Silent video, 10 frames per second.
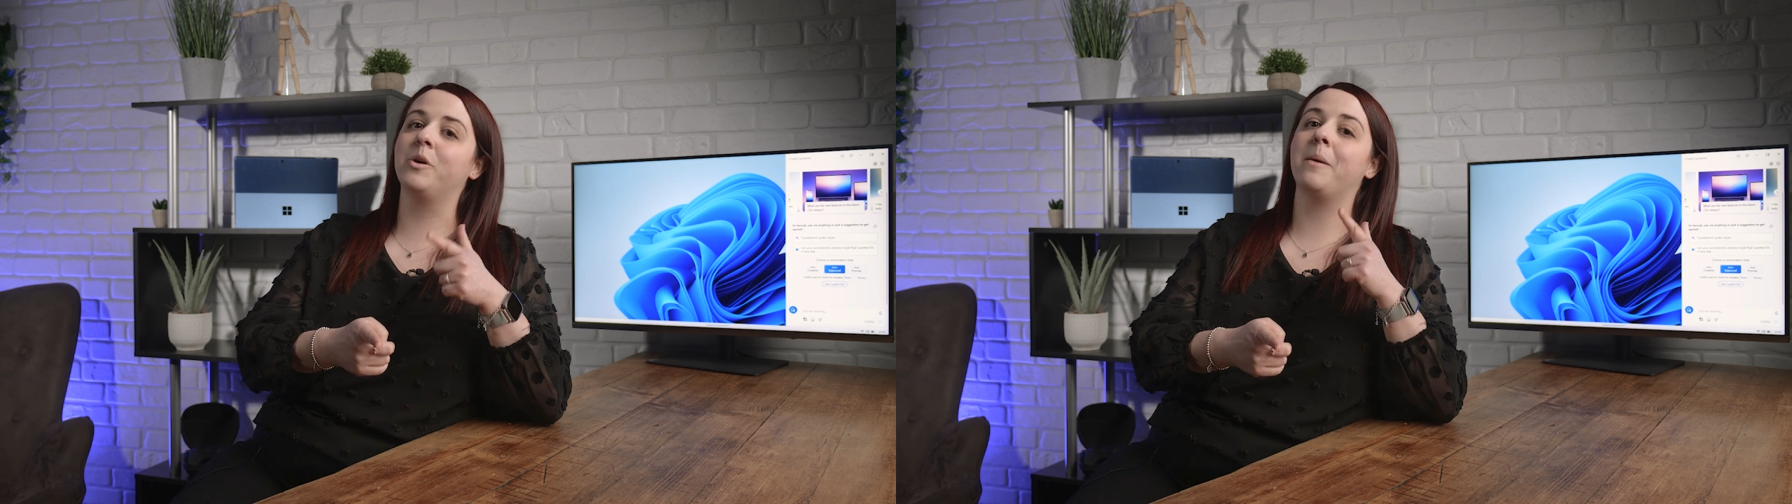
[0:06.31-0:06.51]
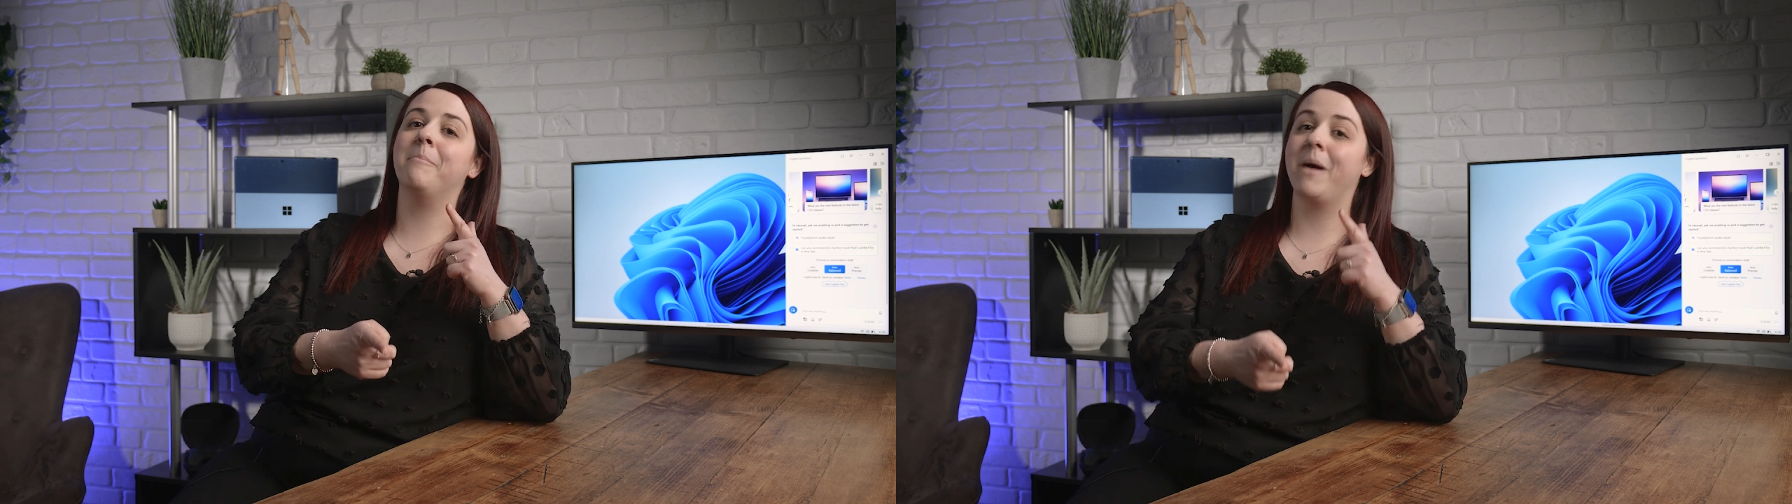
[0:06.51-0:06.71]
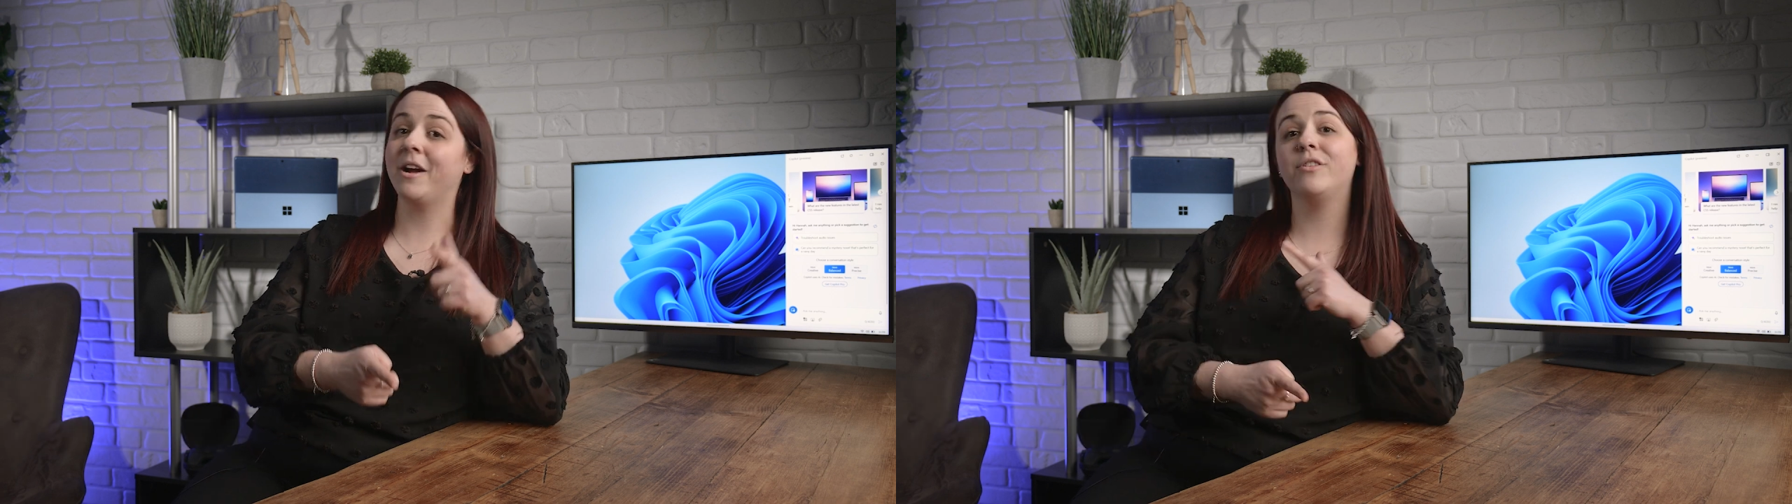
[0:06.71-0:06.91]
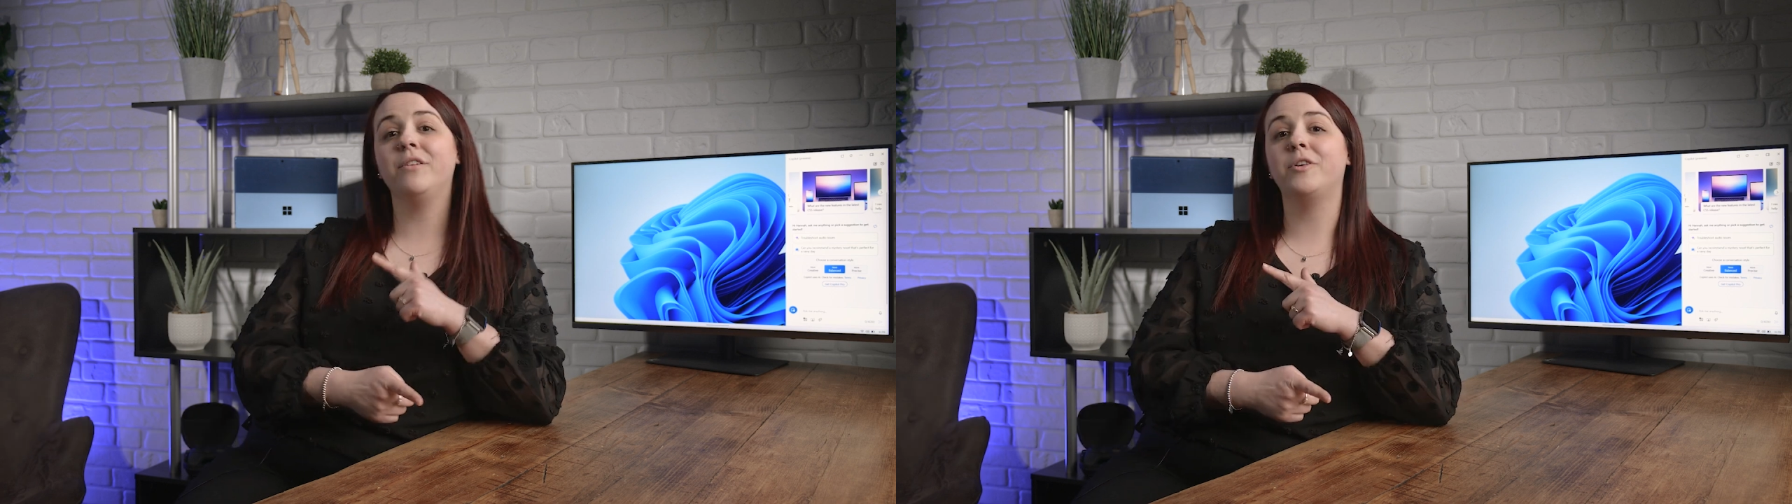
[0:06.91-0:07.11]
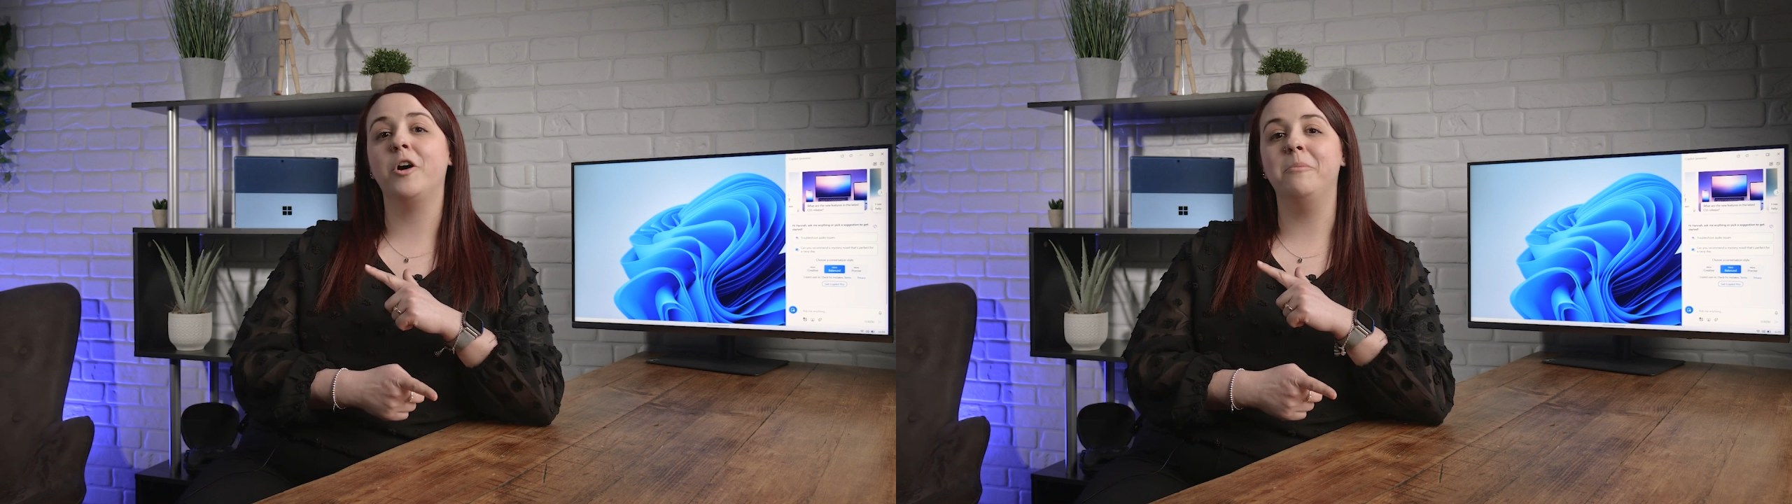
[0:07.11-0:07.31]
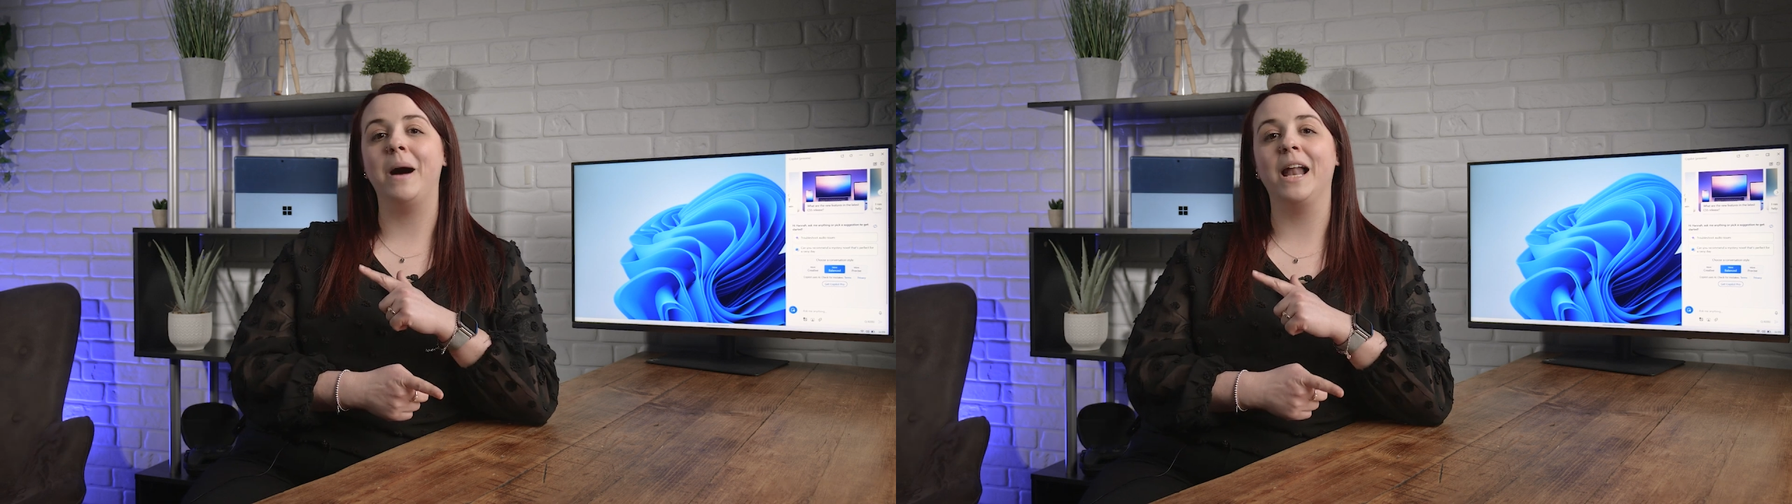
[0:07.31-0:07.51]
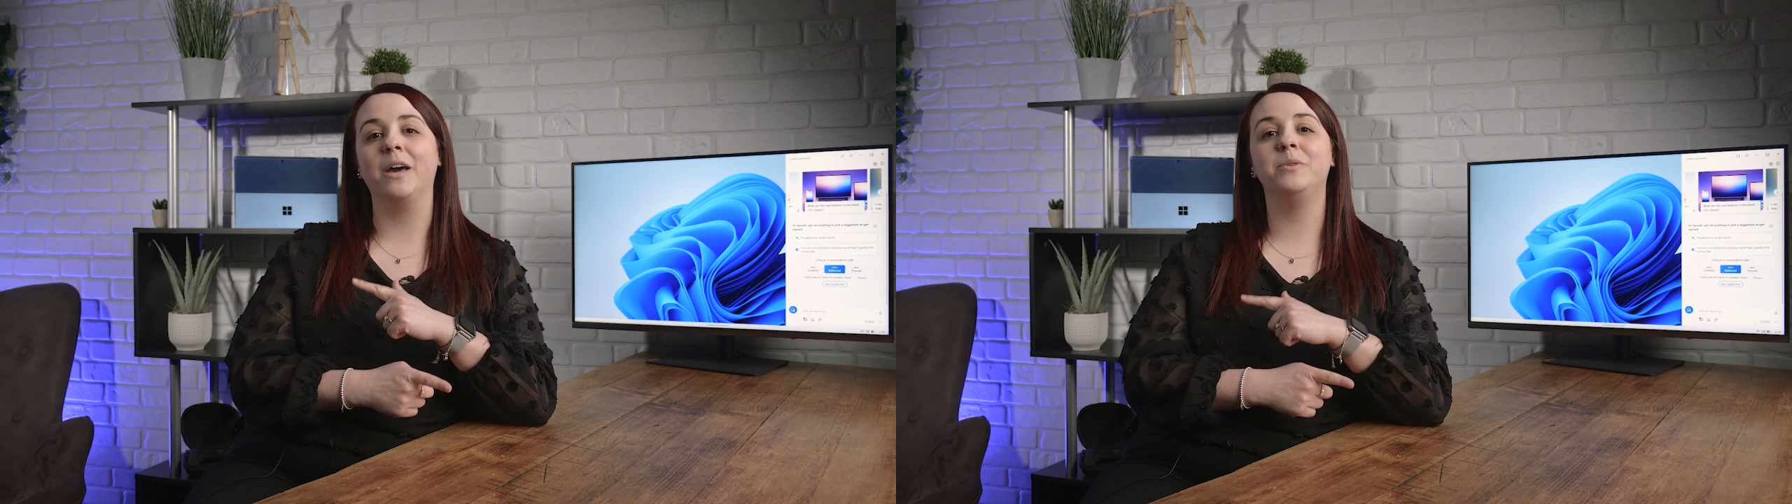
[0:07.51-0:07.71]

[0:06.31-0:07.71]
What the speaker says: Microsoft Copilot,